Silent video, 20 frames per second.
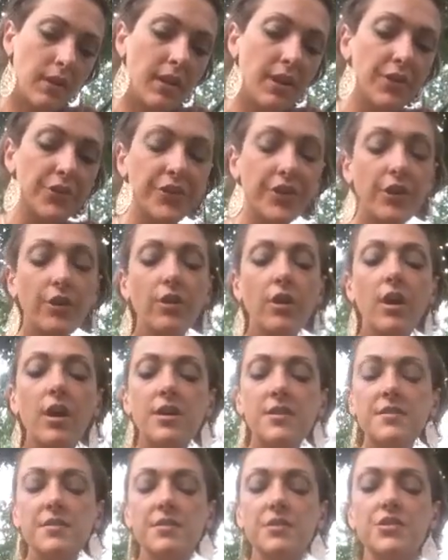Celtic
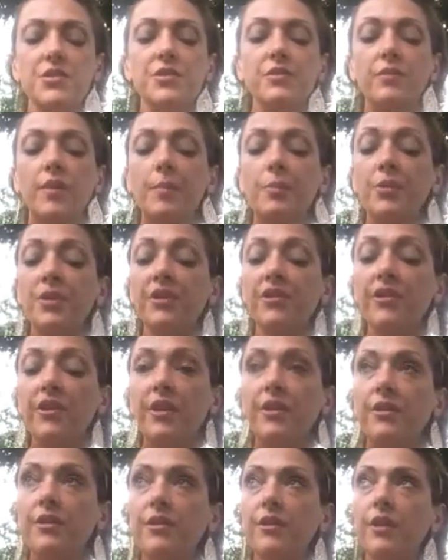cross to
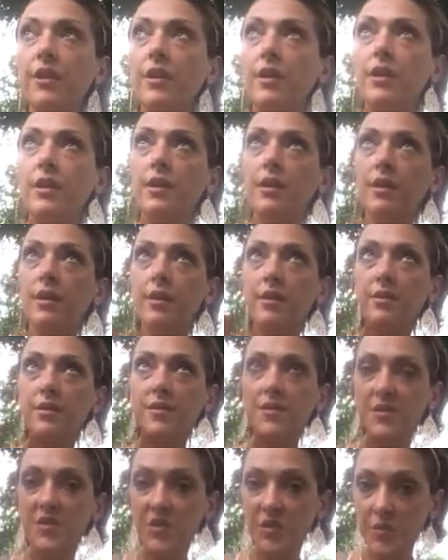represent
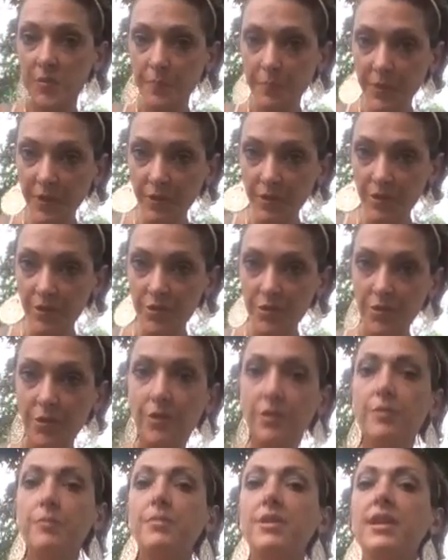the
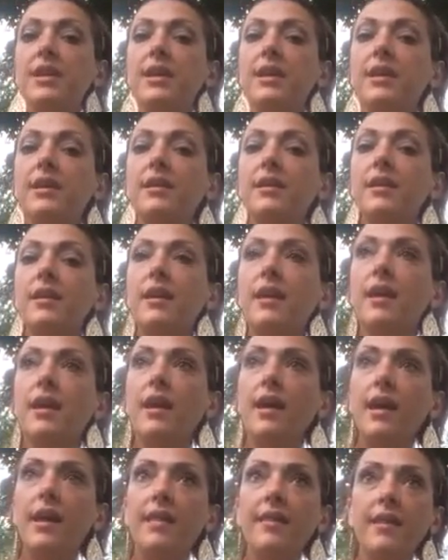spiritual plane,
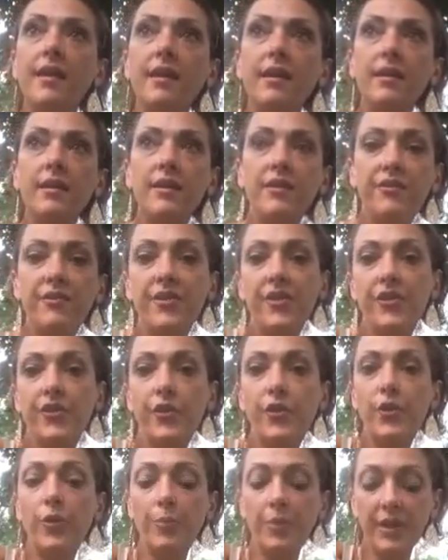and then the
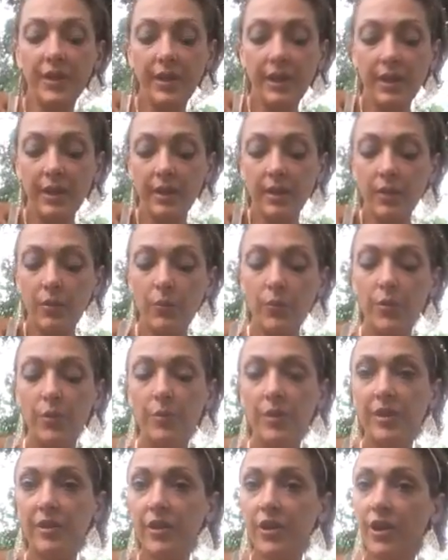physical plane
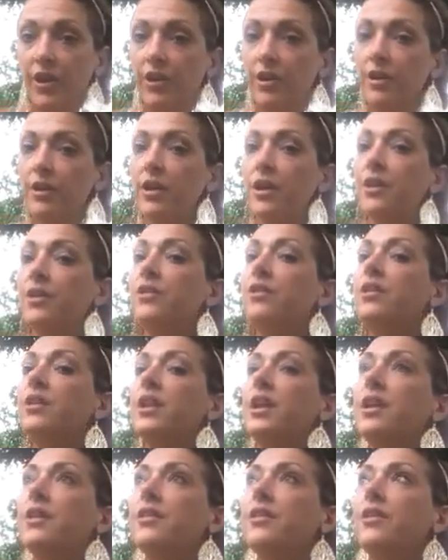would be the card
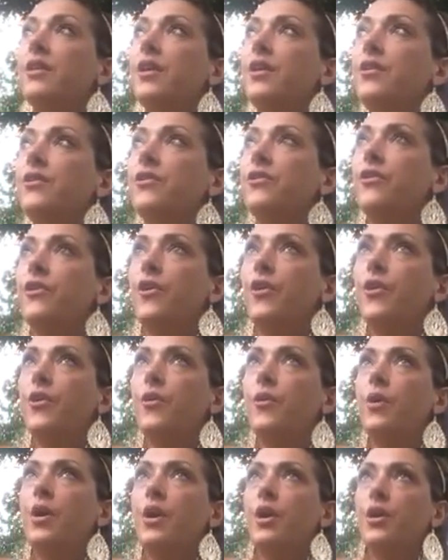underneath.
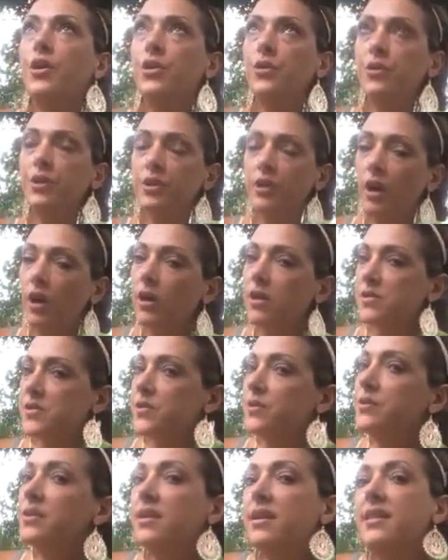So you can
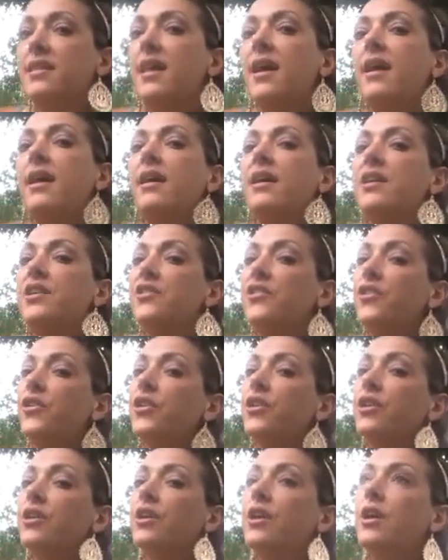also look at that as
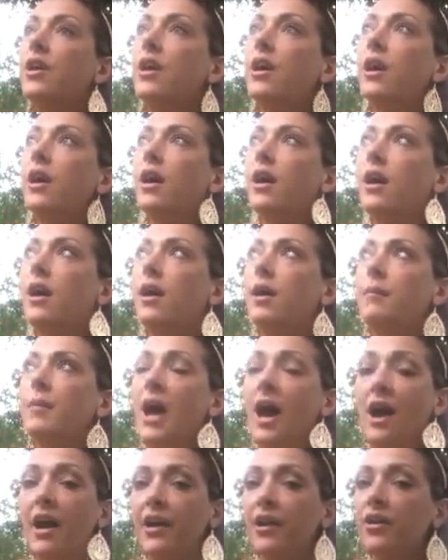your
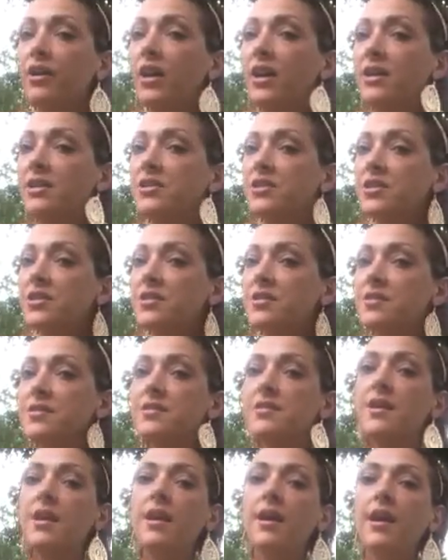higher
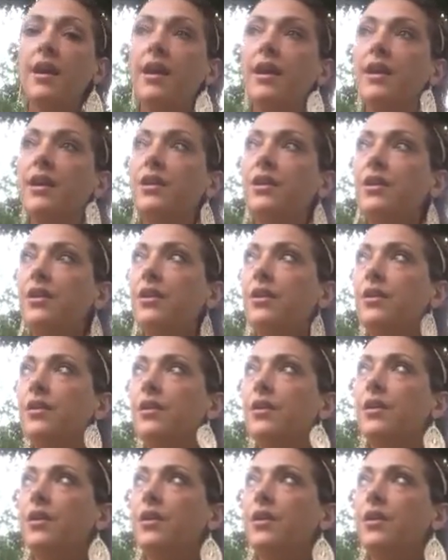conscious and